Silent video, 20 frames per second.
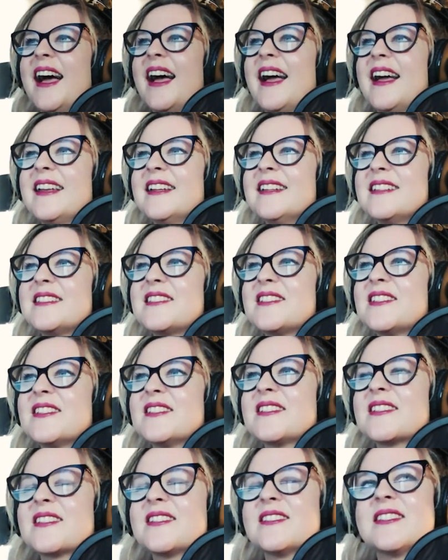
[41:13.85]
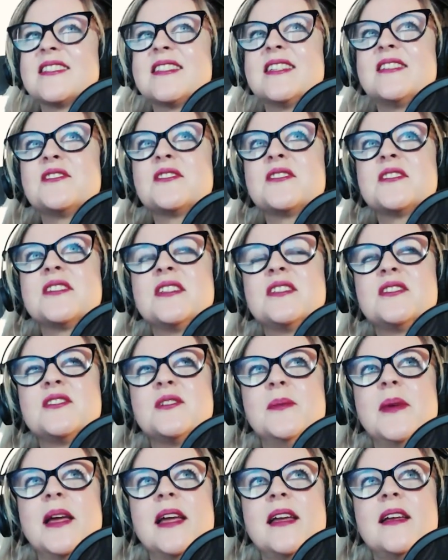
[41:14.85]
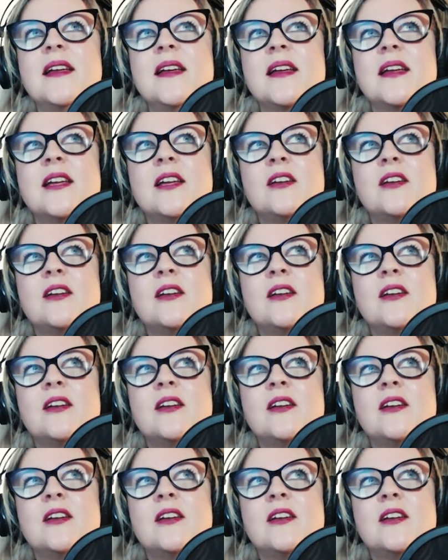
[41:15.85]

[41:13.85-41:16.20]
and it's just because it's interesting to me.